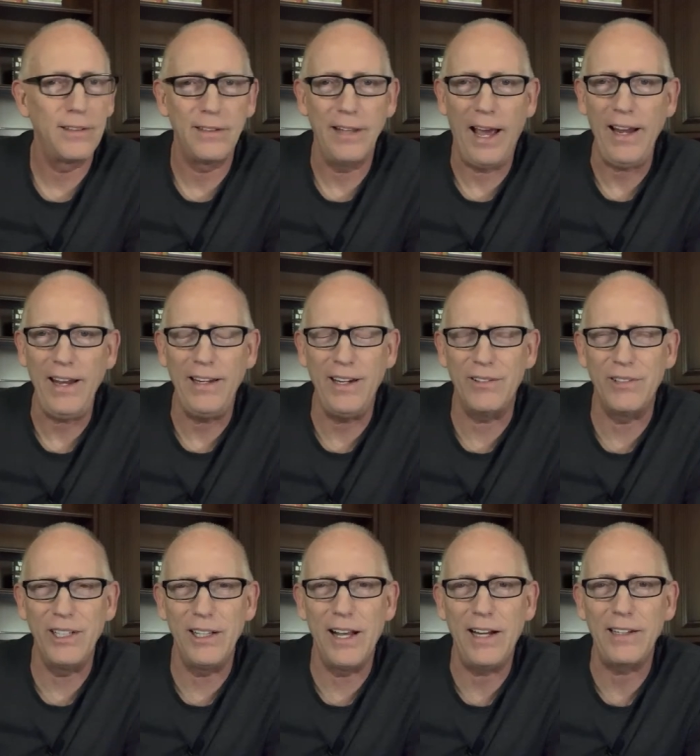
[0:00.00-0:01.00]
How do you get
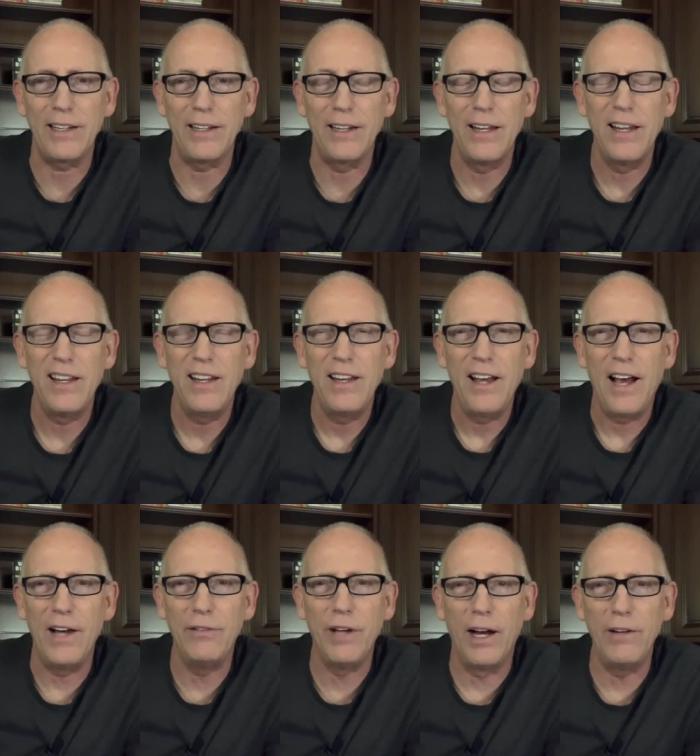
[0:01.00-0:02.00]
reelected?
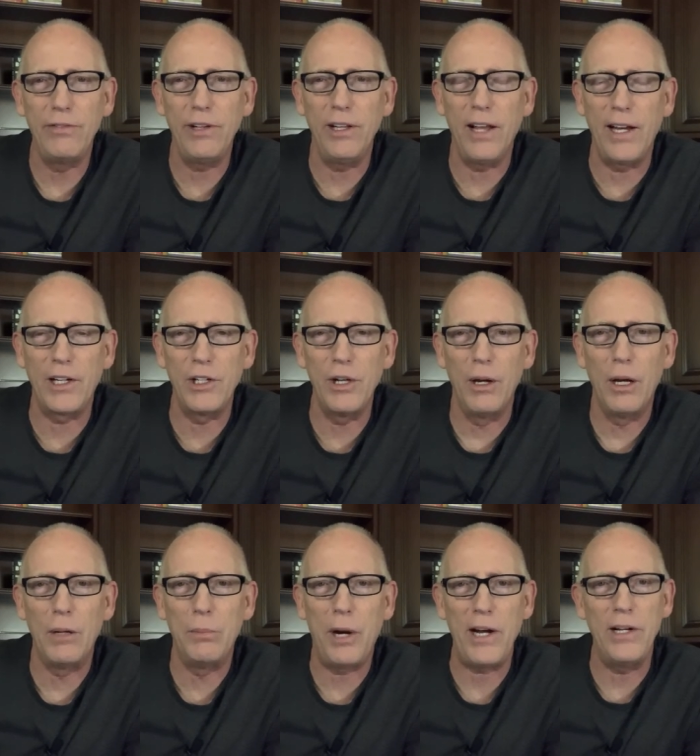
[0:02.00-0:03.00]
I, I feel like
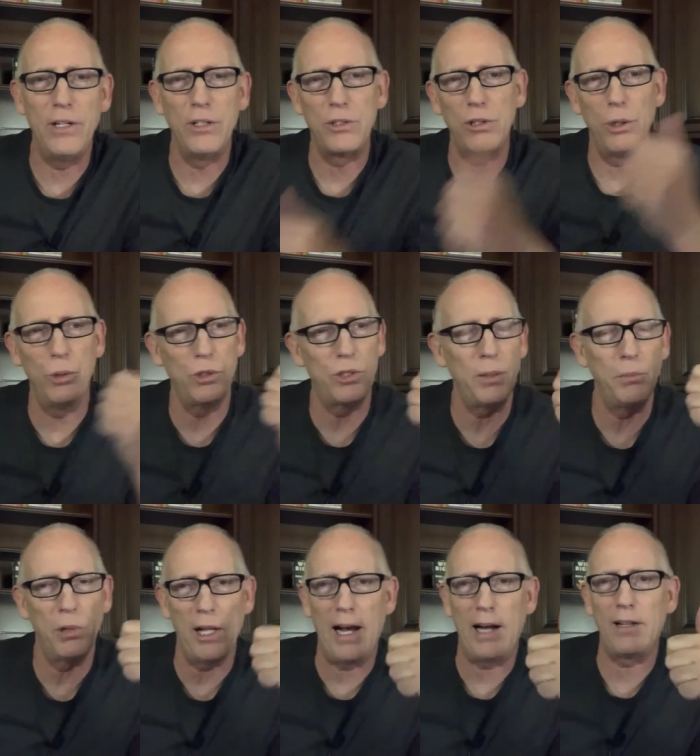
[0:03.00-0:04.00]
uh, Biden is losing
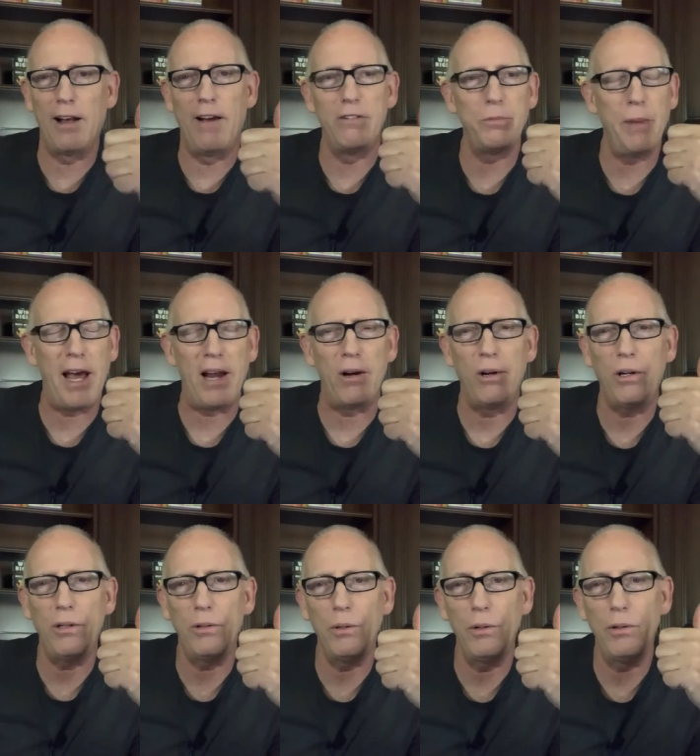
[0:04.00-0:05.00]
Black Lives Matter
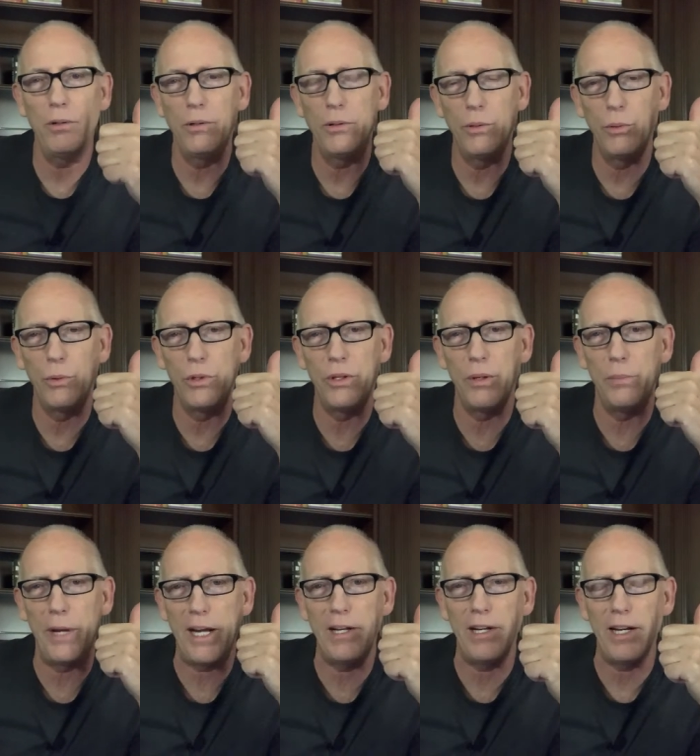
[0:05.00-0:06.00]
with the
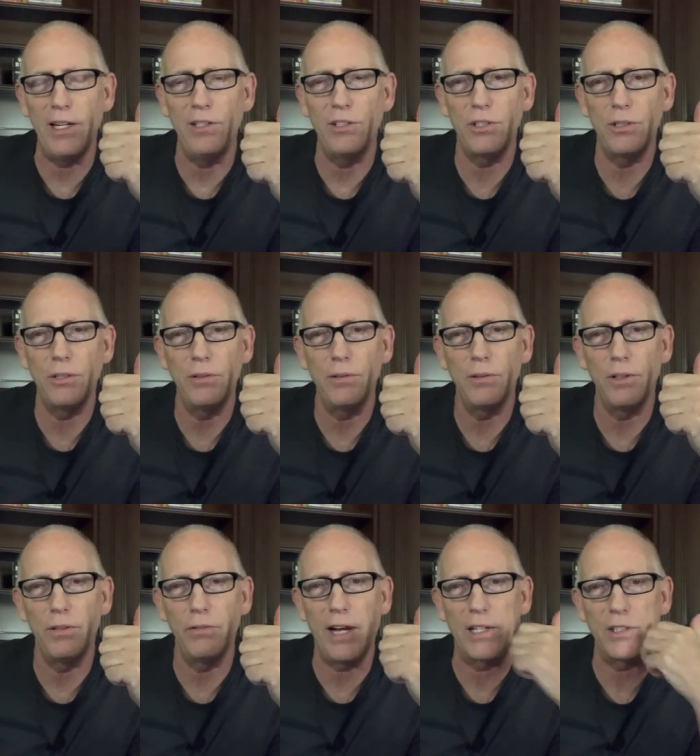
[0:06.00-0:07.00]
mandates,
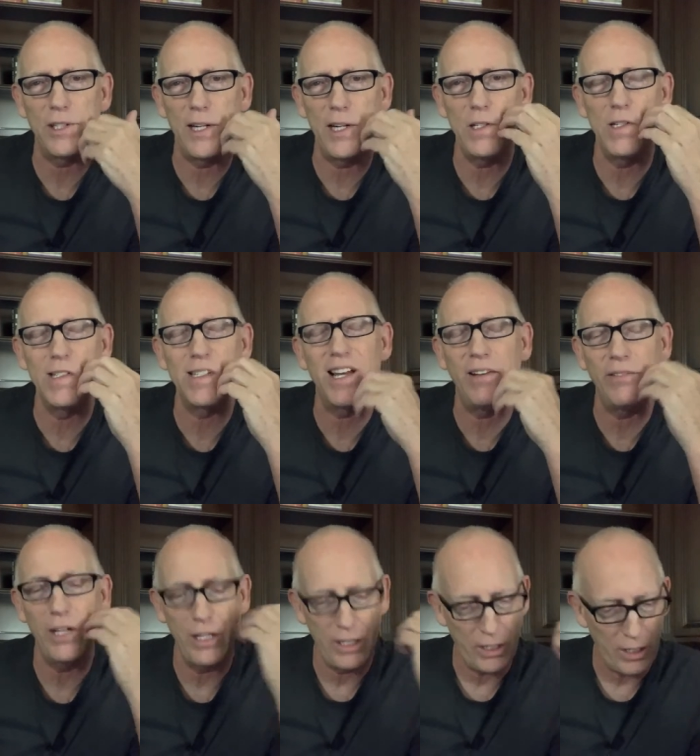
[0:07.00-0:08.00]
the vaccination stuff.
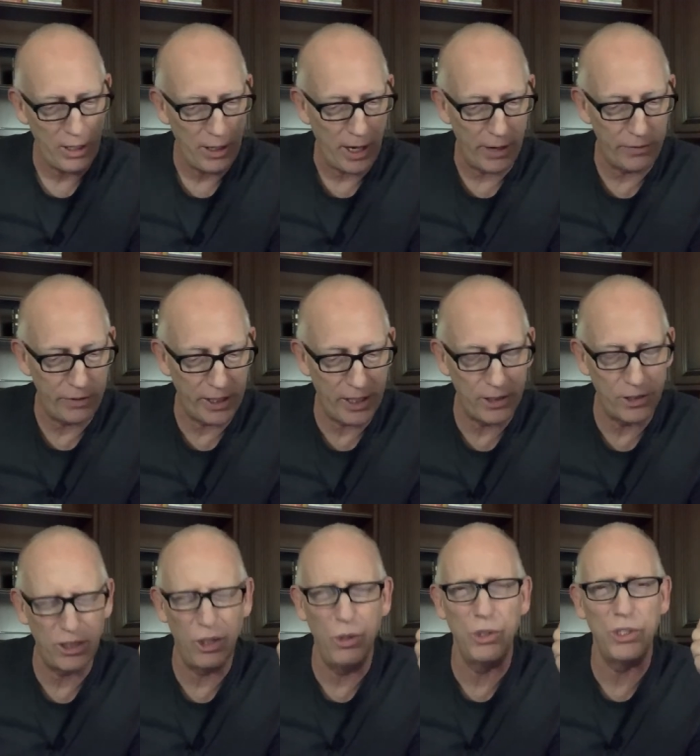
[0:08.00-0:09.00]
I think
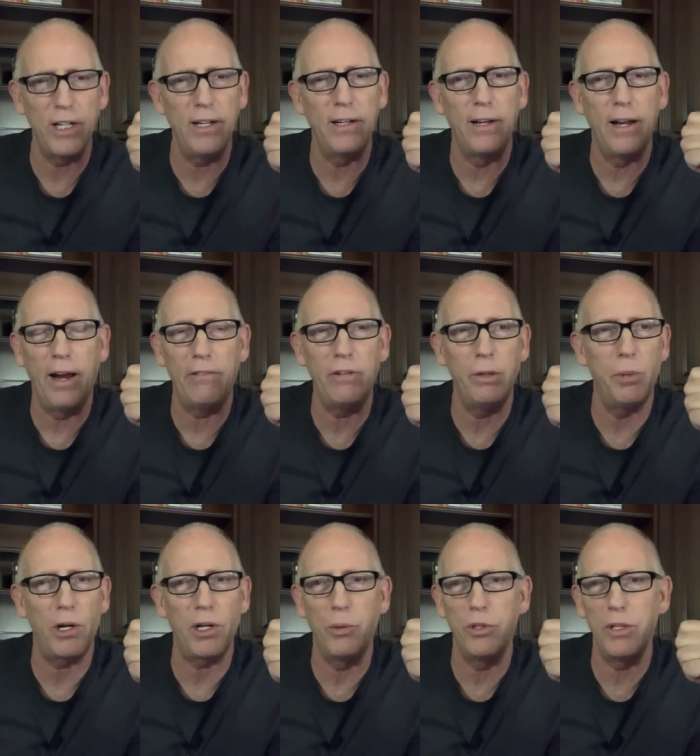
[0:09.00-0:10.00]
he's losing
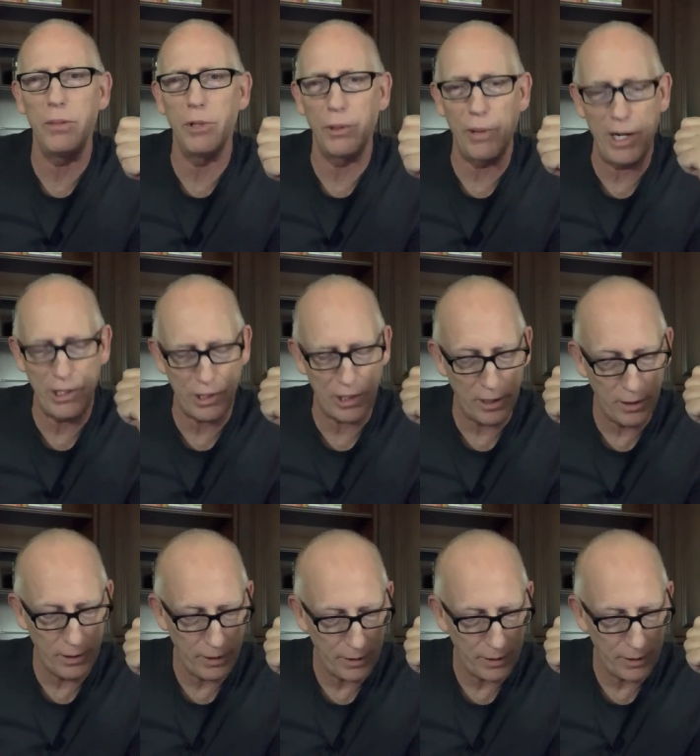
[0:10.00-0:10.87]
everybody with immigration.